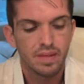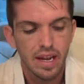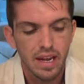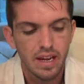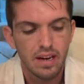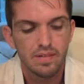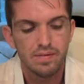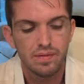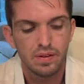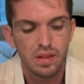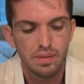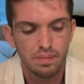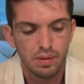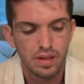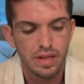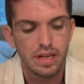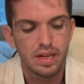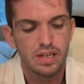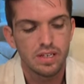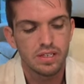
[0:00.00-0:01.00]
and for the
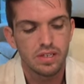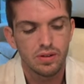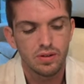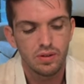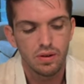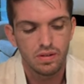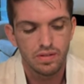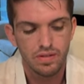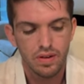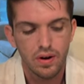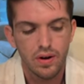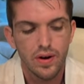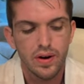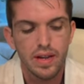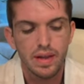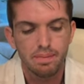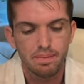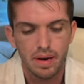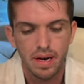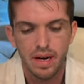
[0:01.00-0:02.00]
players who have
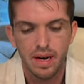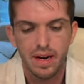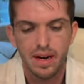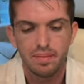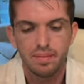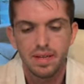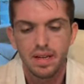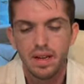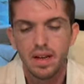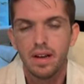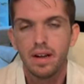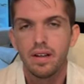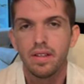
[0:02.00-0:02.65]
already popped,